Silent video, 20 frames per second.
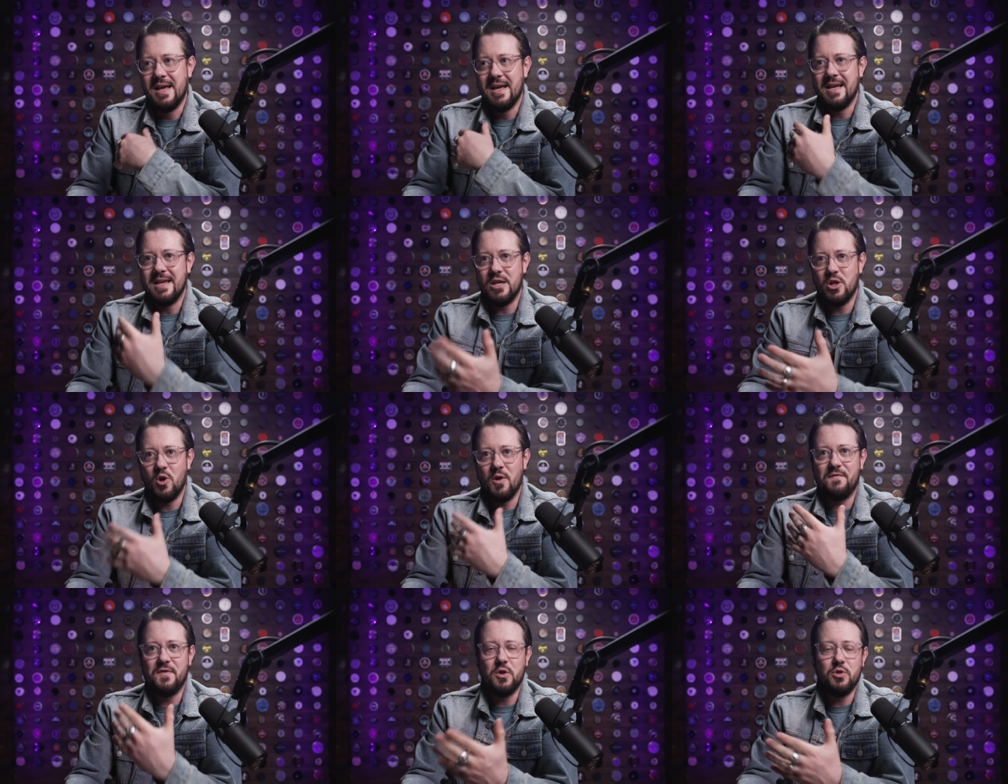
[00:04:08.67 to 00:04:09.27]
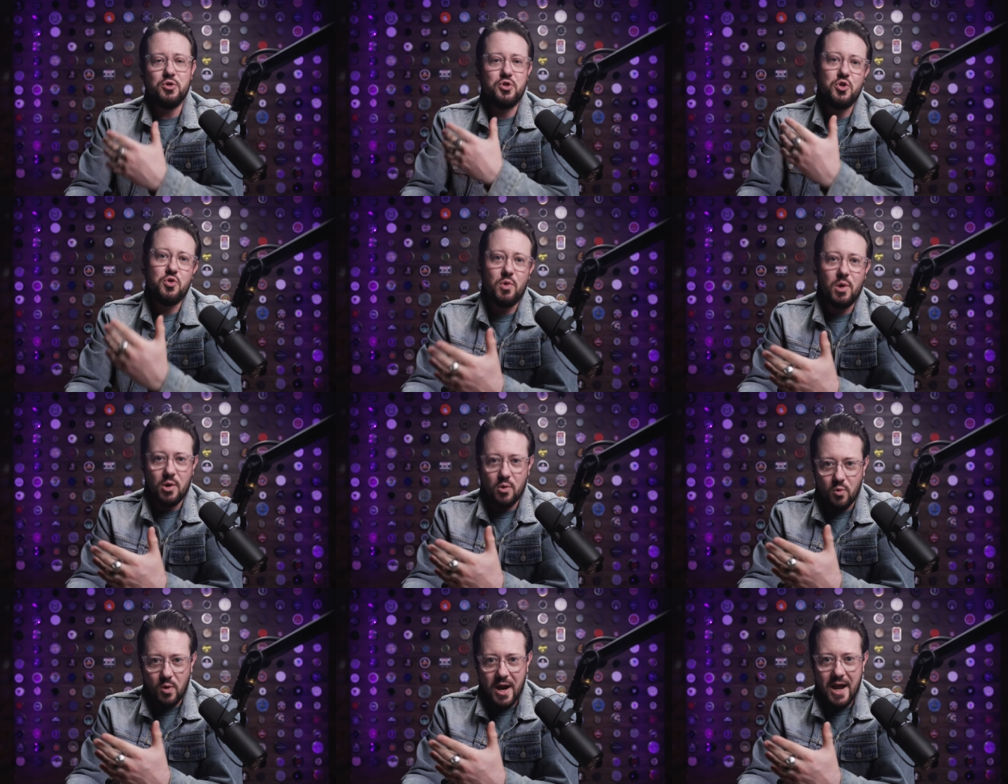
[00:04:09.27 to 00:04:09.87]
you know, if you do
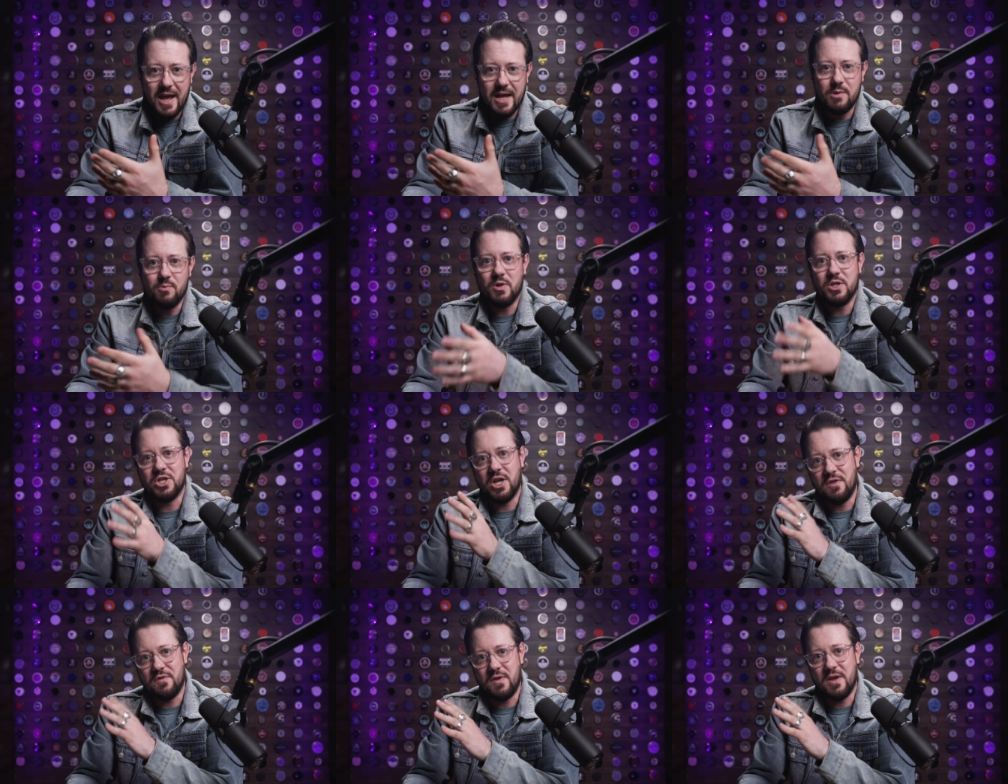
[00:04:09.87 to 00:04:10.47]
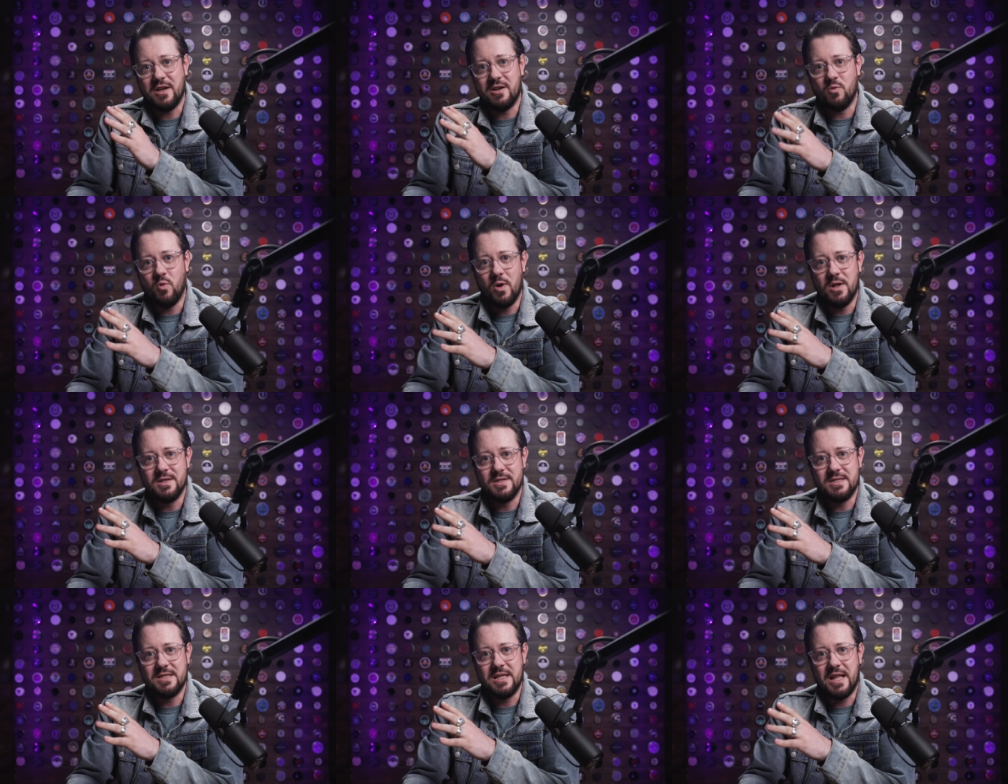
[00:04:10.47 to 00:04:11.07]
it right, which I think
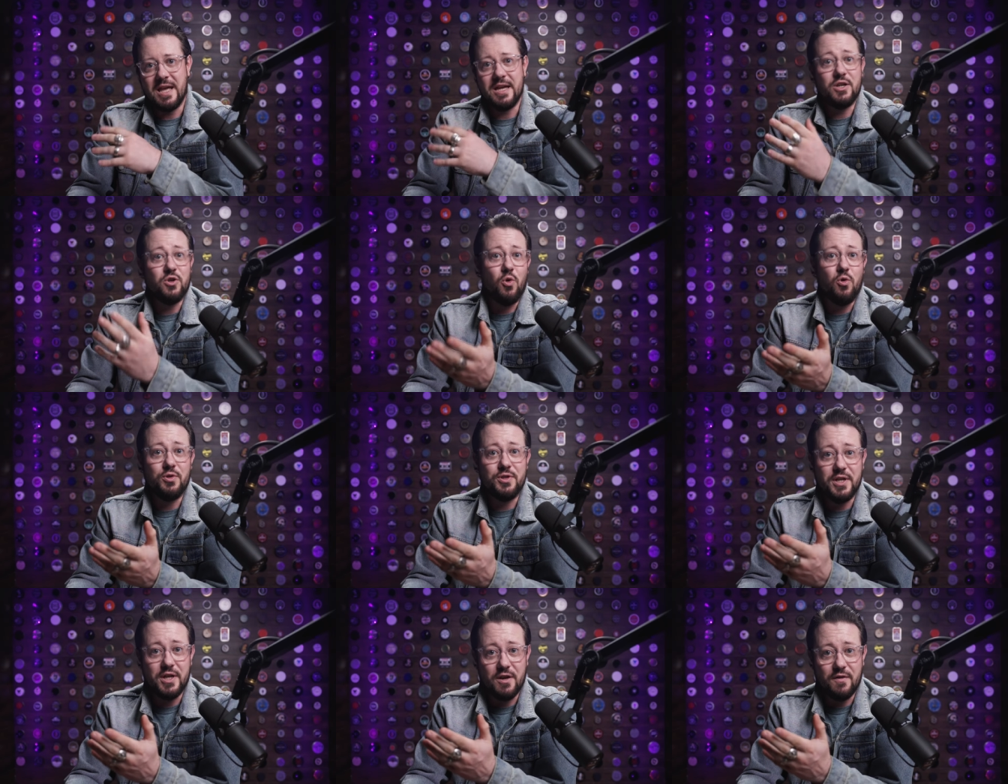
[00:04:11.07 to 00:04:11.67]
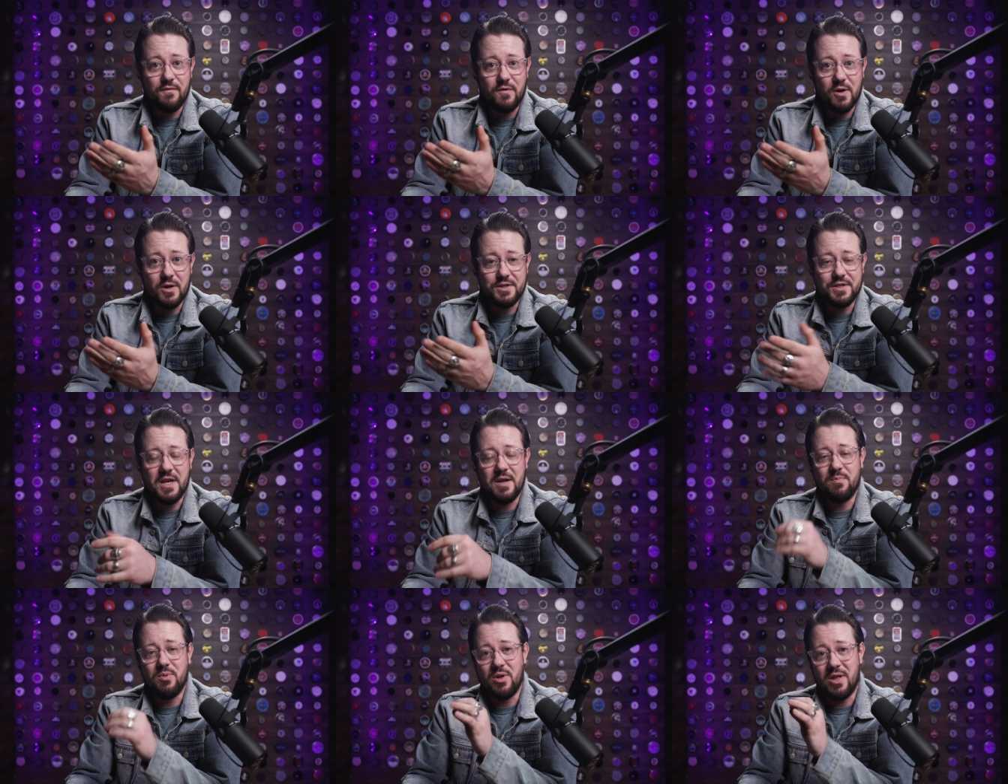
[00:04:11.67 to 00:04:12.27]
ones like Gold Digger, for
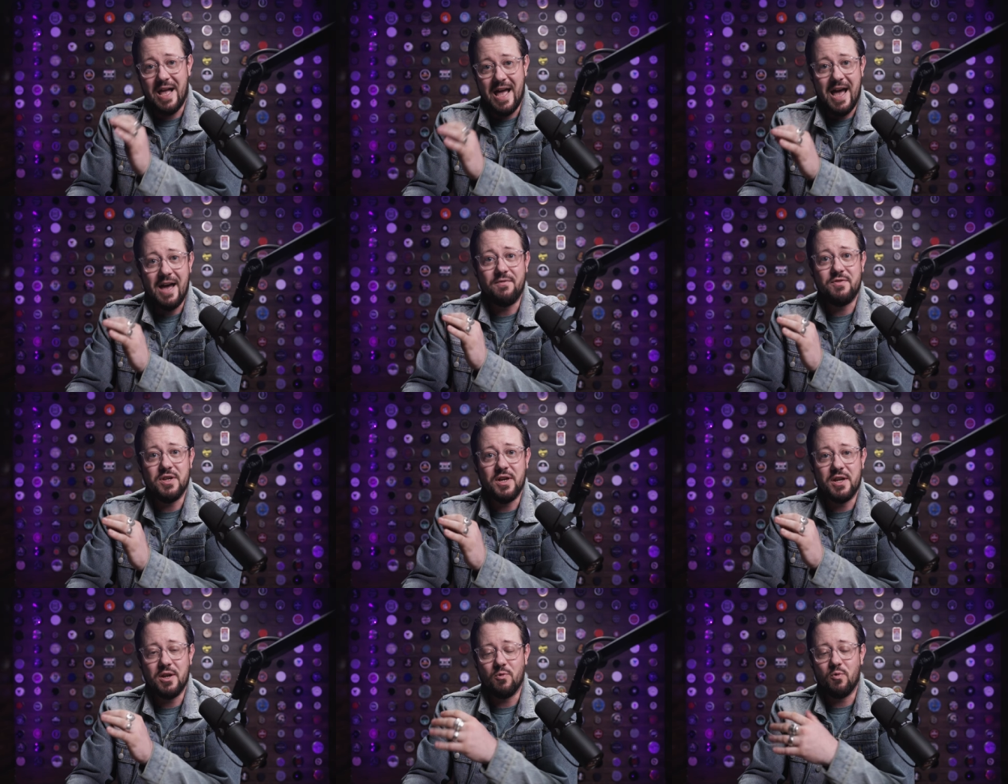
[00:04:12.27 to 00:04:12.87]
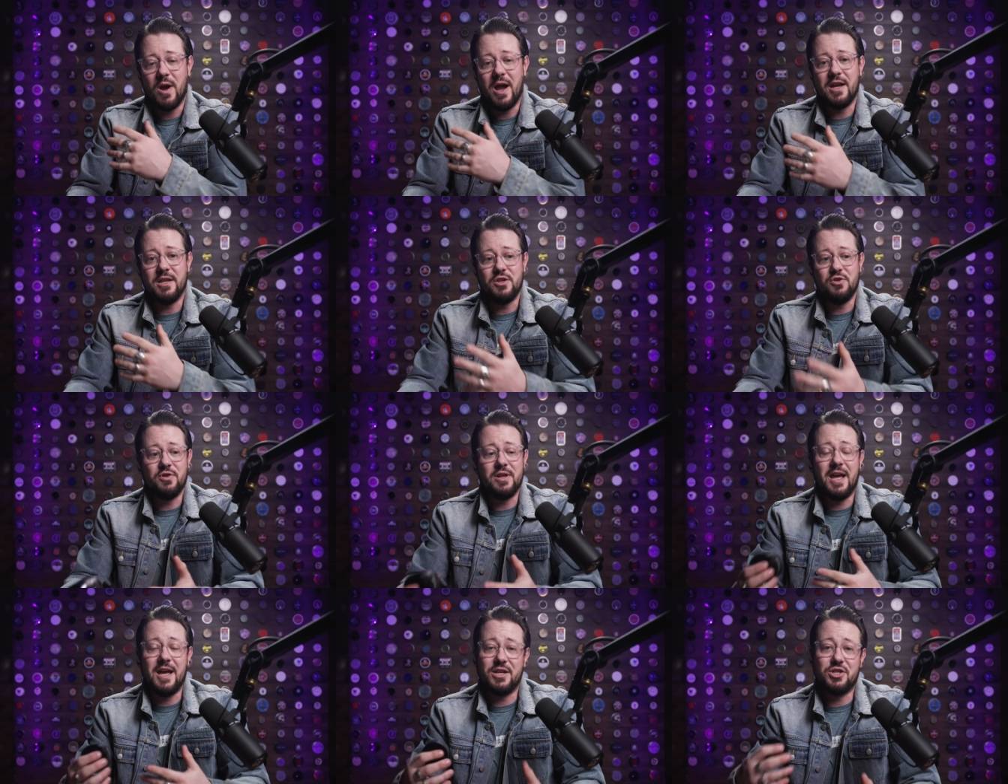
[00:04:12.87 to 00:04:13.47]
example, have done it right, you
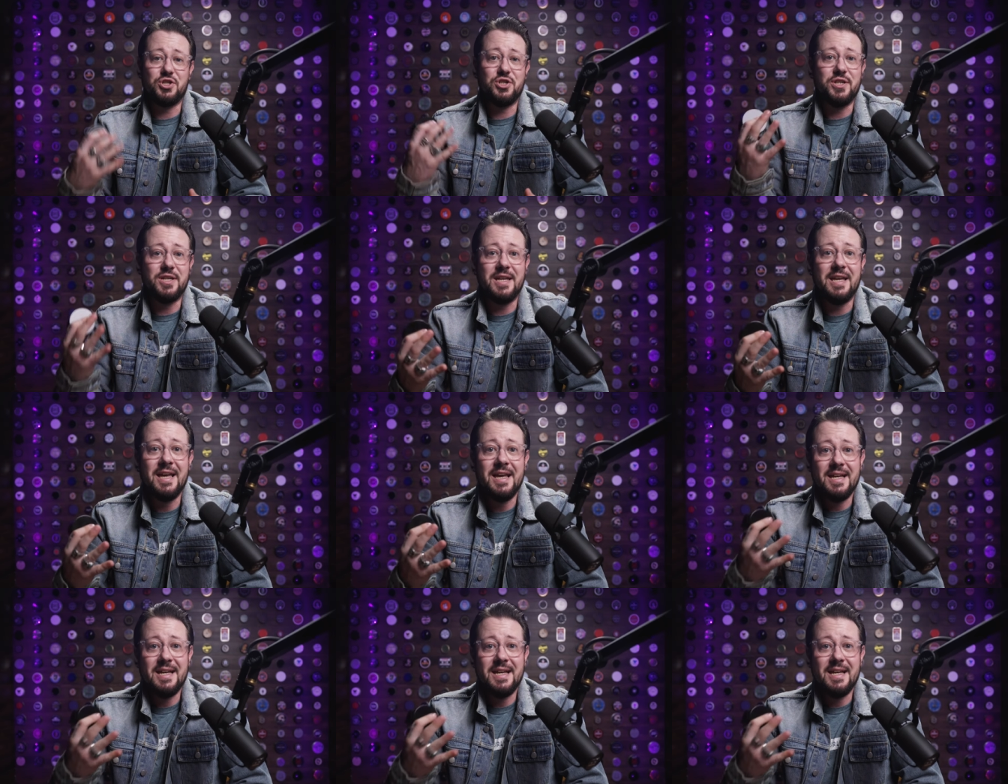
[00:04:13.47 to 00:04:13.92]
can actually